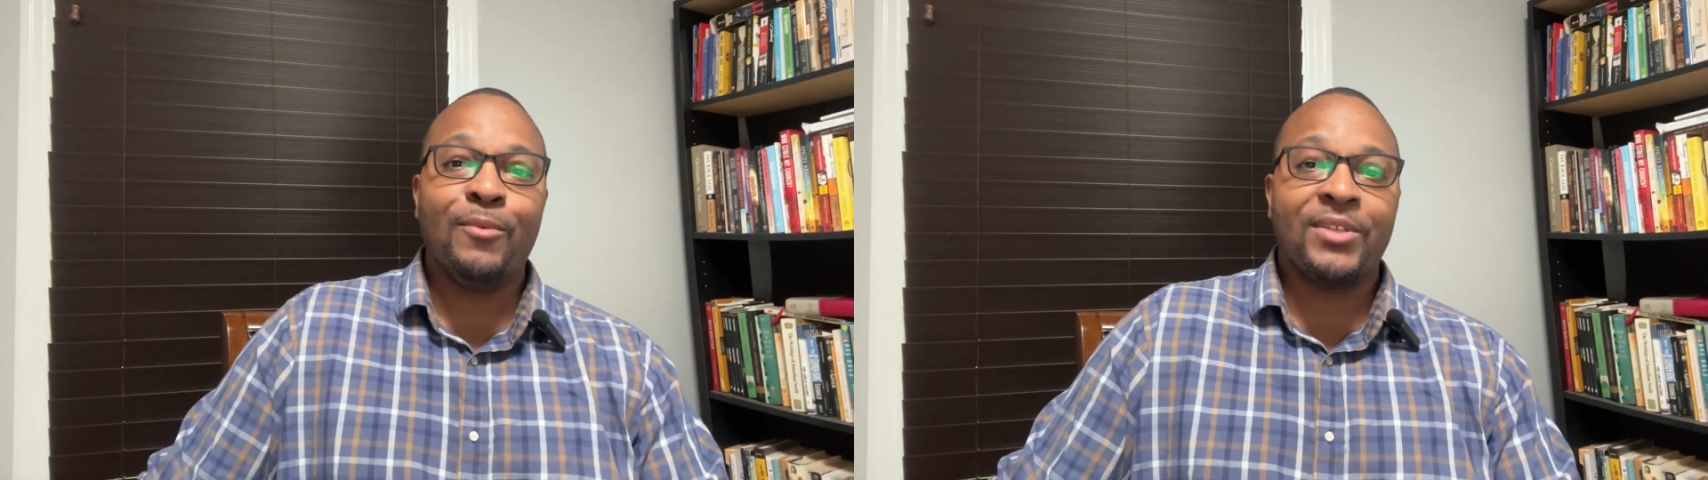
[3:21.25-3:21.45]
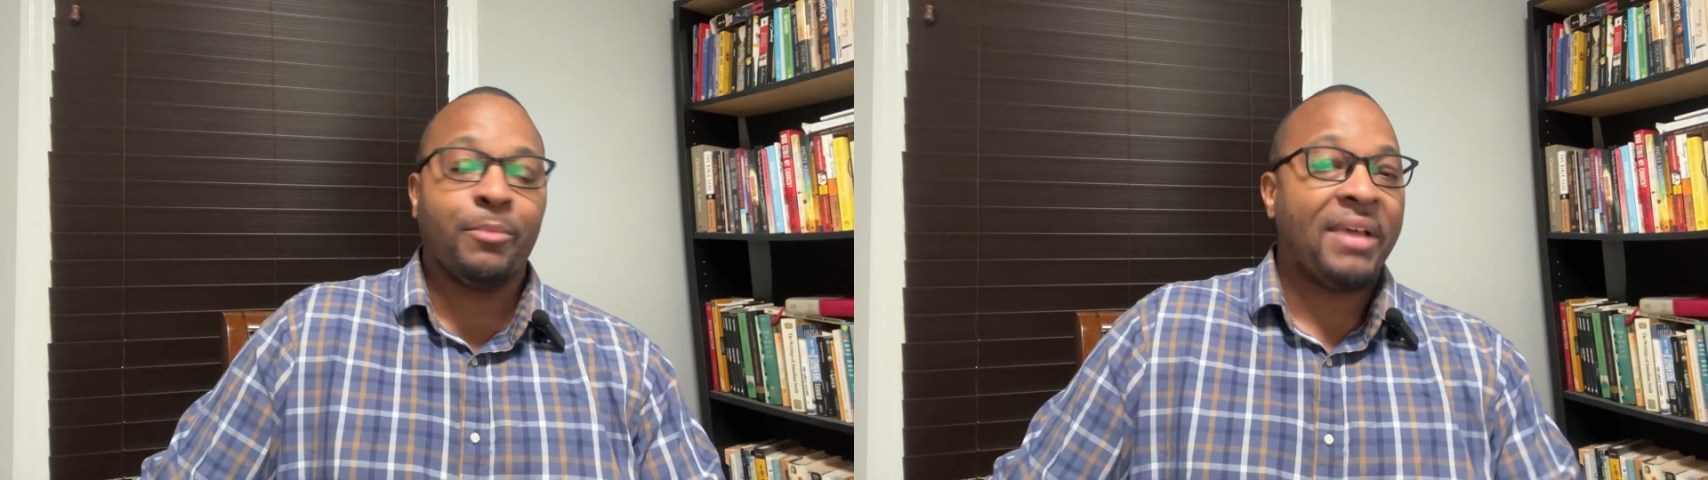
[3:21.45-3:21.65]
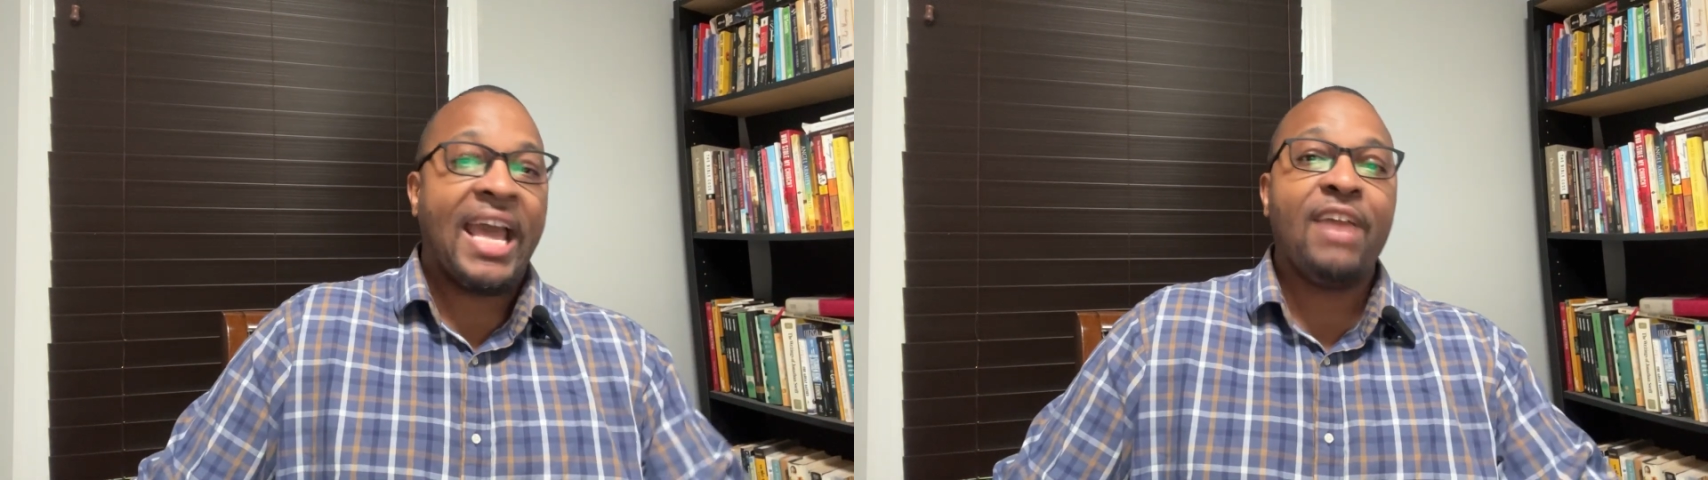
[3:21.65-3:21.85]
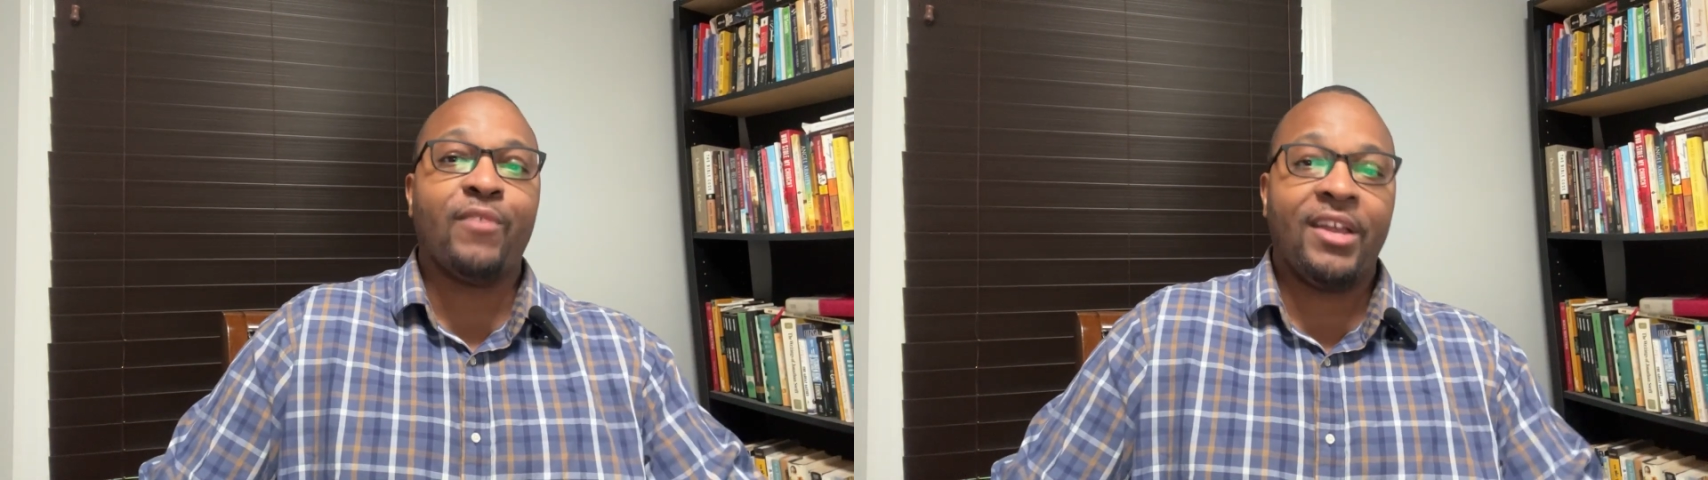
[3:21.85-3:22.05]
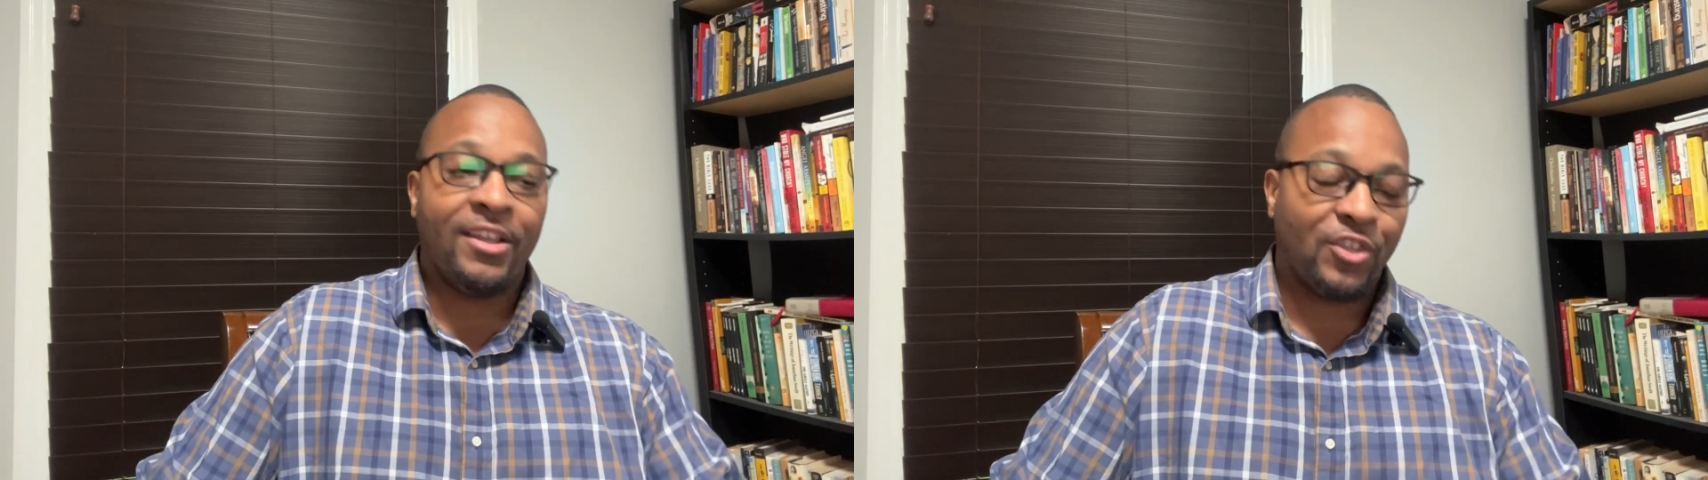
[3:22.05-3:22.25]
was a
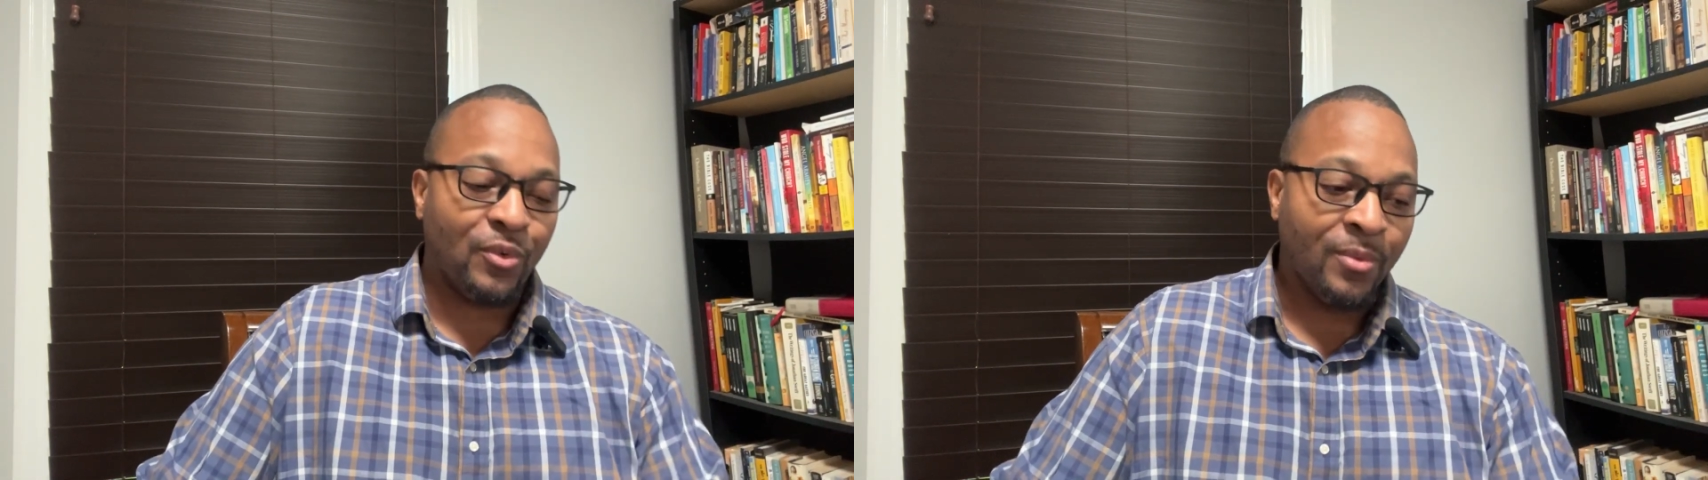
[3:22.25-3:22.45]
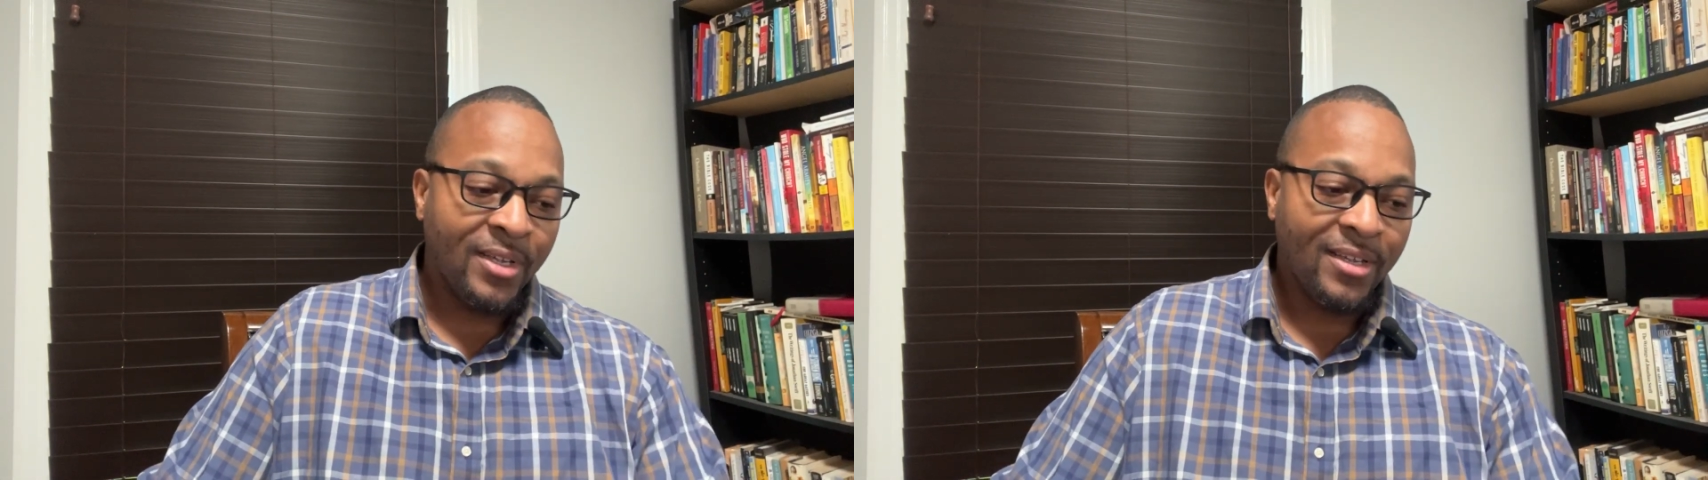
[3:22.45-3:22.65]
behavior issue.